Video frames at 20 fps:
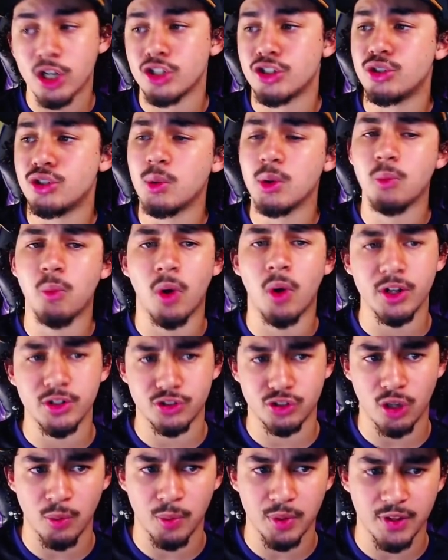you would want to
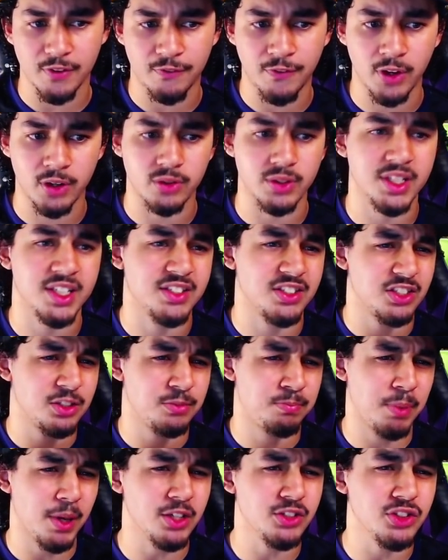start with the funnel,
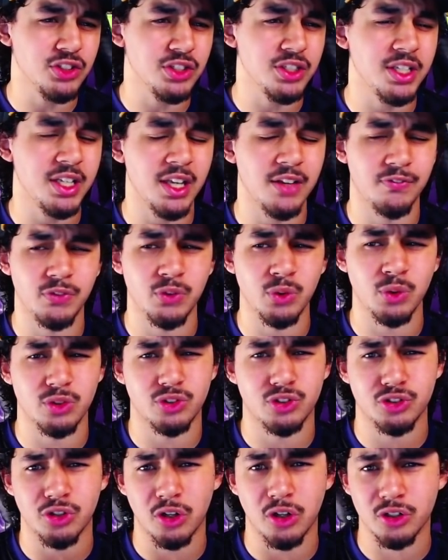especially if you're
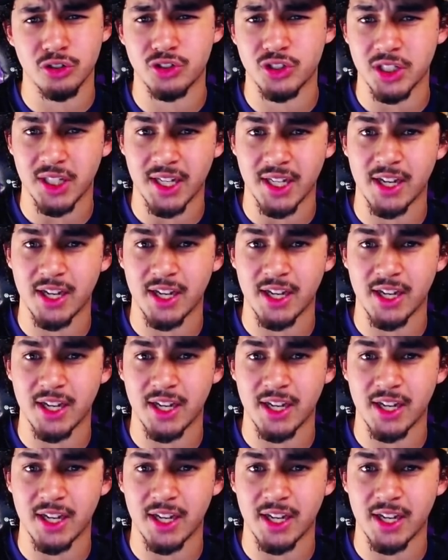charging